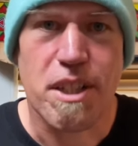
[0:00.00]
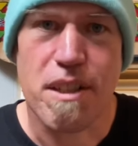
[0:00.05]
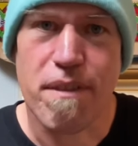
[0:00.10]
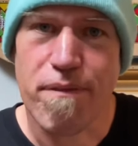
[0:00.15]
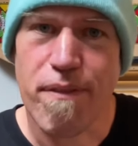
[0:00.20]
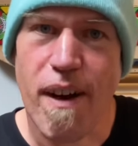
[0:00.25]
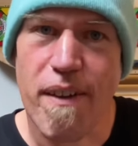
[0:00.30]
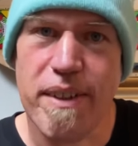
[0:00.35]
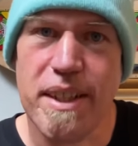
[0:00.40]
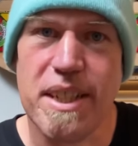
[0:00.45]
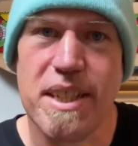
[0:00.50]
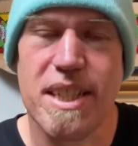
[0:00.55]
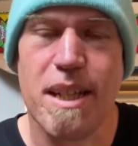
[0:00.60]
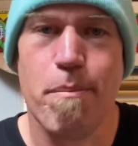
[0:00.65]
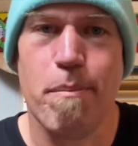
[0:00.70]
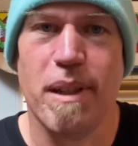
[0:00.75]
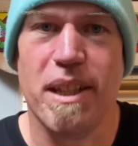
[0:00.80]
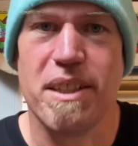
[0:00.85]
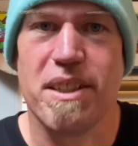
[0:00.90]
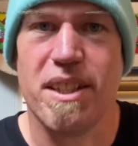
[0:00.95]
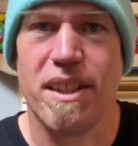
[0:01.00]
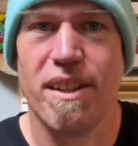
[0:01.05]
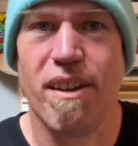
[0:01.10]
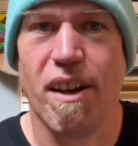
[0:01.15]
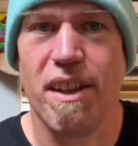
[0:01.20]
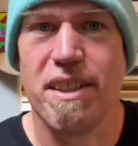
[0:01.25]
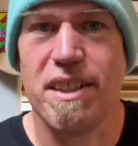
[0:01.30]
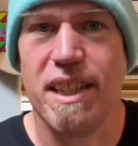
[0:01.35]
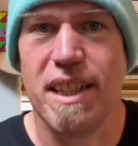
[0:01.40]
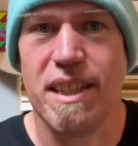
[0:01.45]
are very similar to
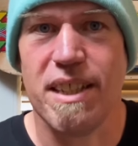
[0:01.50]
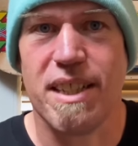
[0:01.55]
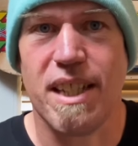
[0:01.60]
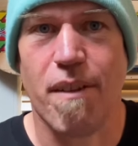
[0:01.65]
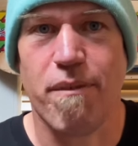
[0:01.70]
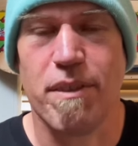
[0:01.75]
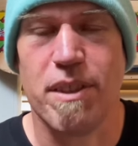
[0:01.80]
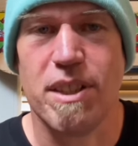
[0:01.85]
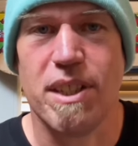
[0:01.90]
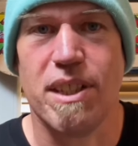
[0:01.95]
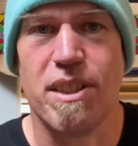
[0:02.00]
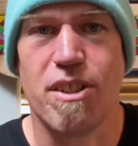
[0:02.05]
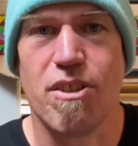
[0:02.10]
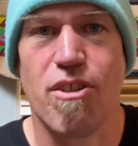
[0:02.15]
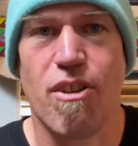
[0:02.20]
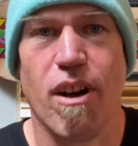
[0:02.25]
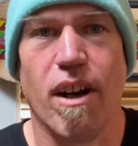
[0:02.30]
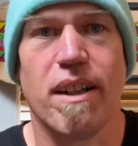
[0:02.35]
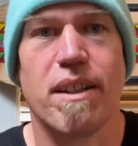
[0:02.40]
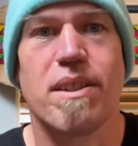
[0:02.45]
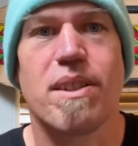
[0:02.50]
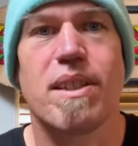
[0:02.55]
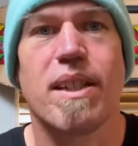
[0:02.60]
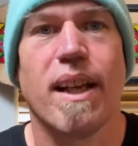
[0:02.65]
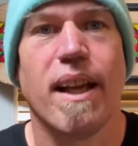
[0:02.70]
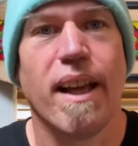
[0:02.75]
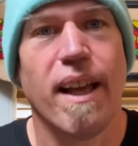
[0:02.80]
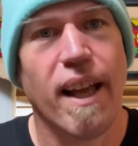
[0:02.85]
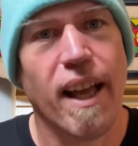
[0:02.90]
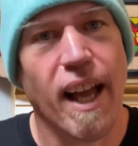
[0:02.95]
1970s trucks,
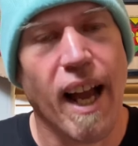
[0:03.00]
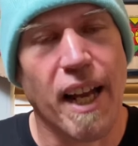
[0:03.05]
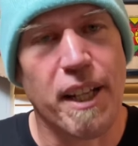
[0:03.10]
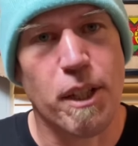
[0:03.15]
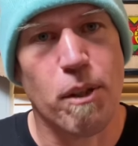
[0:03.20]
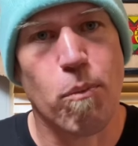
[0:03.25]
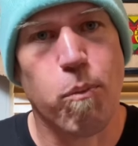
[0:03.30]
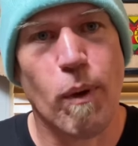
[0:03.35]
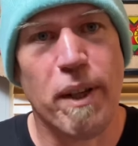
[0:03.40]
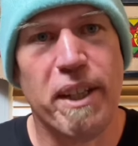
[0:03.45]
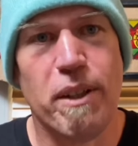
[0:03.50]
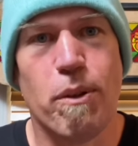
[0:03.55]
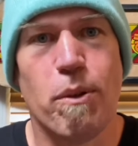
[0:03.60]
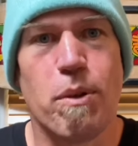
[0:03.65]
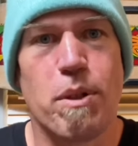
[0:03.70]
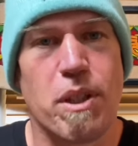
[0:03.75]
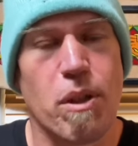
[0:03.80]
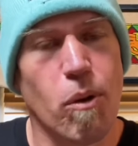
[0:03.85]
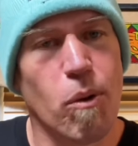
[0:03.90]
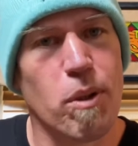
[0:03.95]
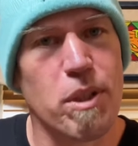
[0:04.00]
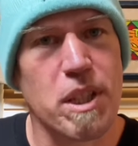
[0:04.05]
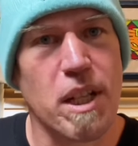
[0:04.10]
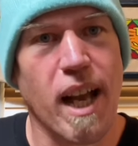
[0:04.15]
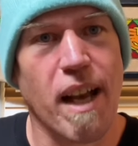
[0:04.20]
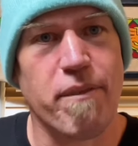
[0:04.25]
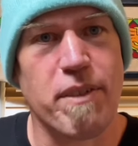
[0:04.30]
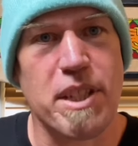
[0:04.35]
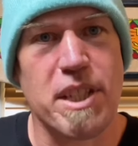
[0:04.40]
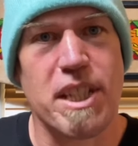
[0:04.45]
and the wheels also
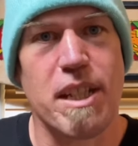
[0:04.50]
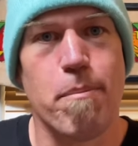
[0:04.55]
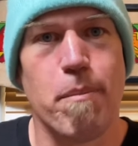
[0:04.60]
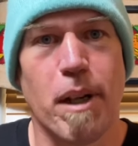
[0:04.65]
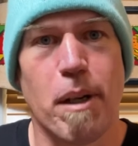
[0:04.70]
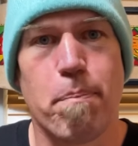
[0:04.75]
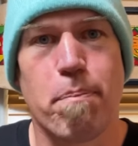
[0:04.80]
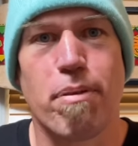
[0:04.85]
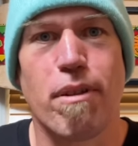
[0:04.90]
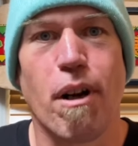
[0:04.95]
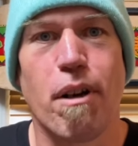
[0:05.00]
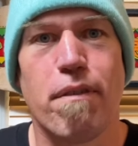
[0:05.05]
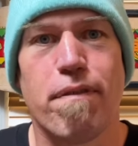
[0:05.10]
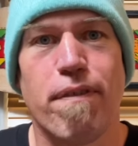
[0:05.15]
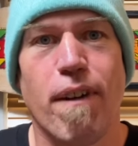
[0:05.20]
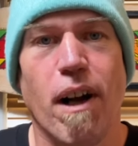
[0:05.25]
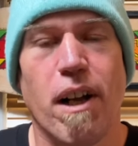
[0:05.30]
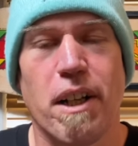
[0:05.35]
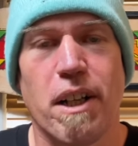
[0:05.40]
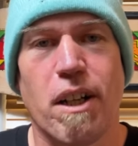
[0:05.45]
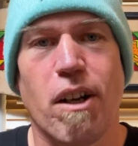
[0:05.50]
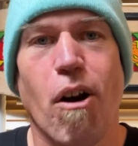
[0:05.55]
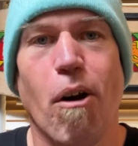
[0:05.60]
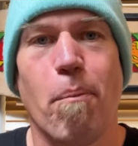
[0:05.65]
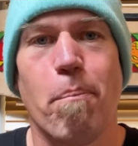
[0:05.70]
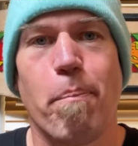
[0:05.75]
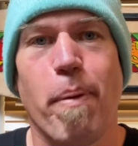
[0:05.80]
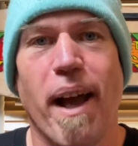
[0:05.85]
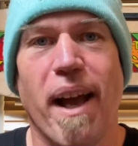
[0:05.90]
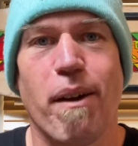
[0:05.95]
have a similar profile and
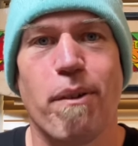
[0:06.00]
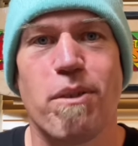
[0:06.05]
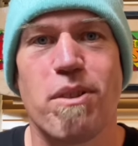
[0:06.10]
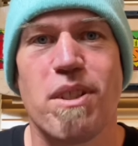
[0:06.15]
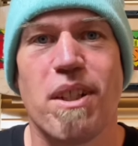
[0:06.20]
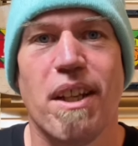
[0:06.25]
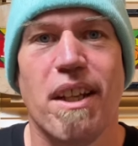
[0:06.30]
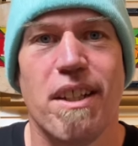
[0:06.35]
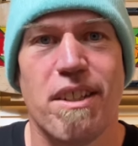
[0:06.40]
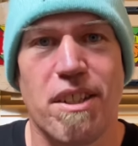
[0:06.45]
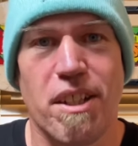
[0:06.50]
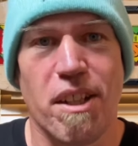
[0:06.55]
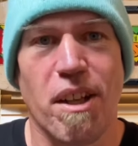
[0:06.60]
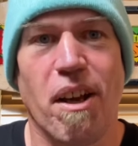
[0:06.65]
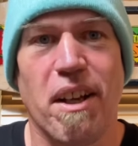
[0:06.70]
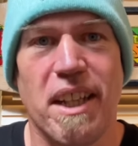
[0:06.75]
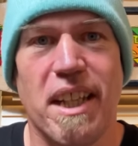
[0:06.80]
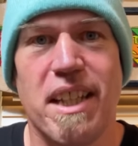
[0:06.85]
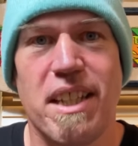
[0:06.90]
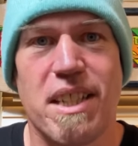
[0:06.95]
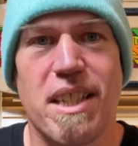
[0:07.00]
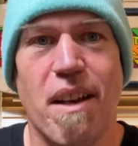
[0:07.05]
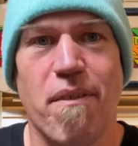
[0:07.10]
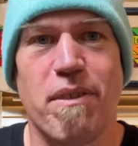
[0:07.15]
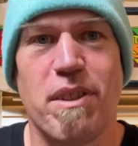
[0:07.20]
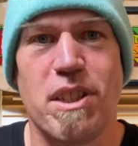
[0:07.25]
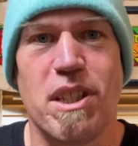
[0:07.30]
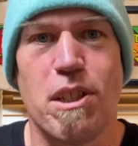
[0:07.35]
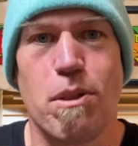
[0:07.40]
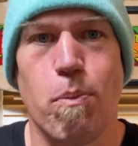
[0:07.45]
compound to
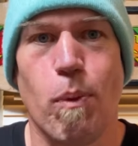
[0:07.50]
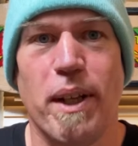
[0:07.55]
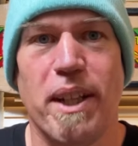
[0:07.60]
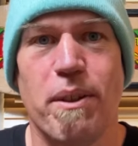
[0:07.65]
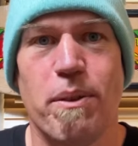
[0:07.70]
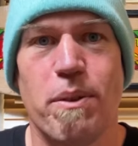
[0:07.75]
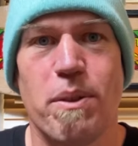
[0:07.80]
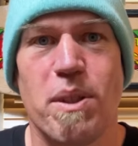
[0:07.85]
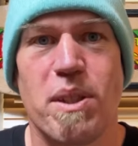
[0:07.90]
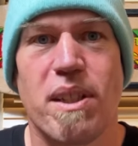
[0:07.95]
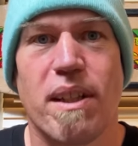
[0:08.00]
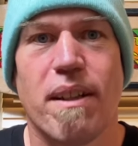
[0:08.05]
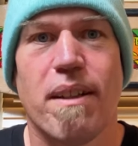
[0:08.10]
1970s wheels.